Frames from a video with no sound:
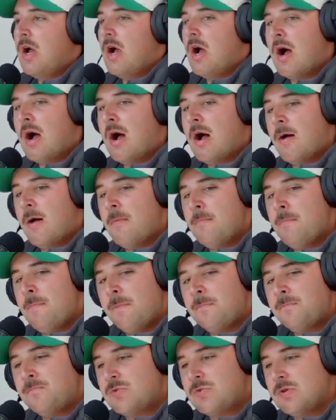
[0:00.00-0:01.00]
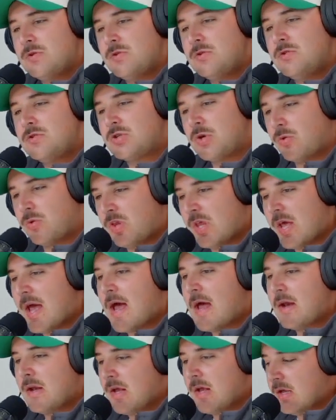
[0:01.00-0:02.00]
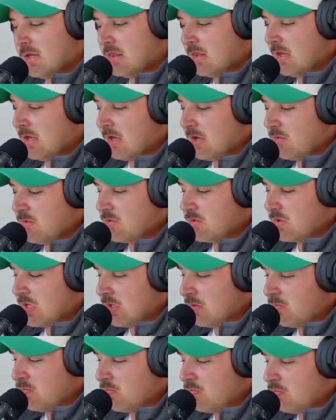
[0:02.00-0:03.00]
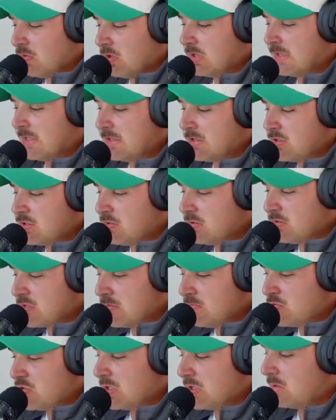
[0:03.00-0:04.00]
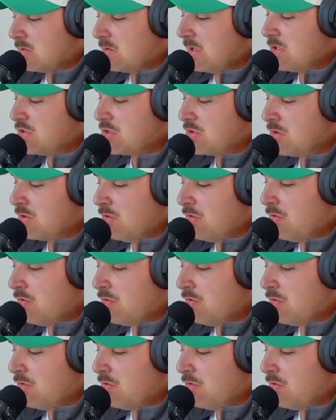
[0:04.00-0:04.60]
So that I think can relate to some generational